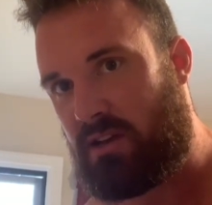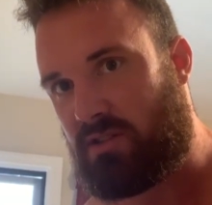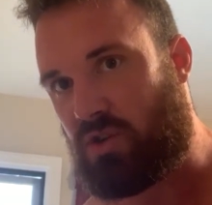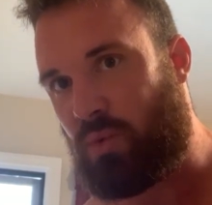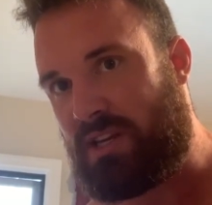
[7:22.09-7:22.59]

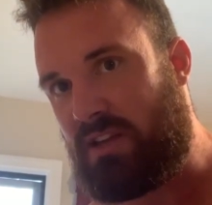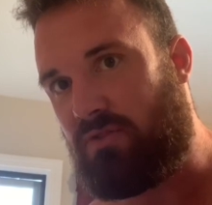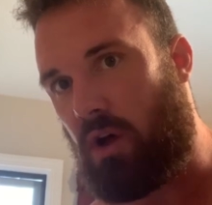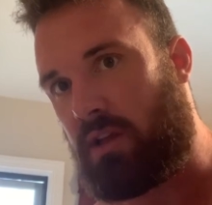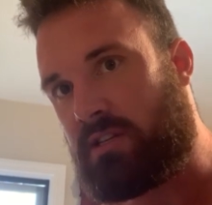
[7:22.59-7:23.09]
So when he
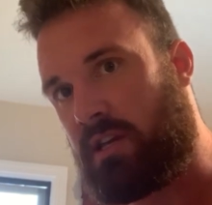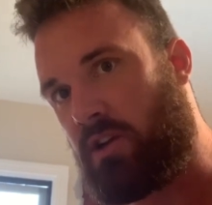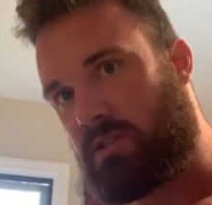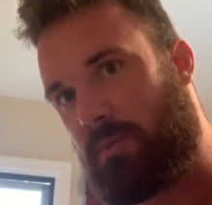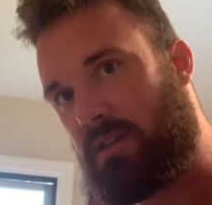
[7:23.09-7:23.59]

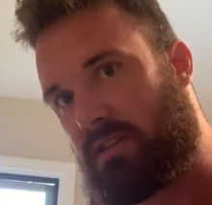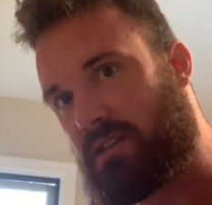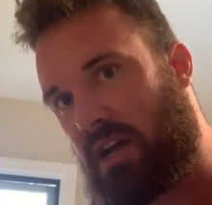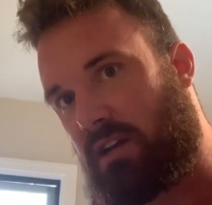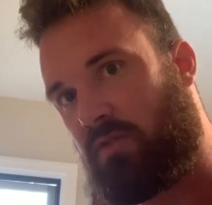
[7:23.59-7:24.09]
volunteers me this
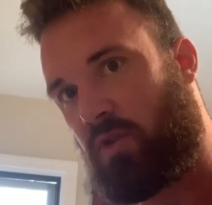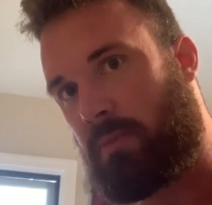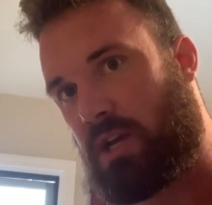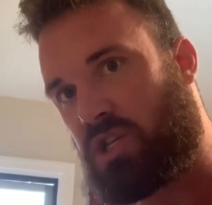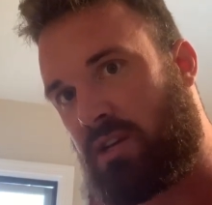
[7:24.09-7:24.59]
kind of
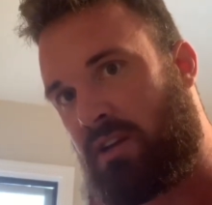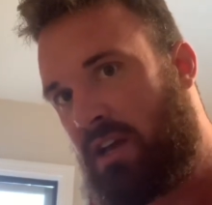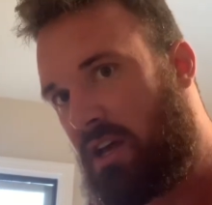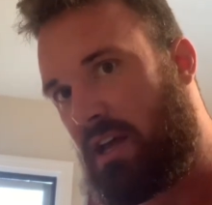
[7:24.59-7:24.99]
information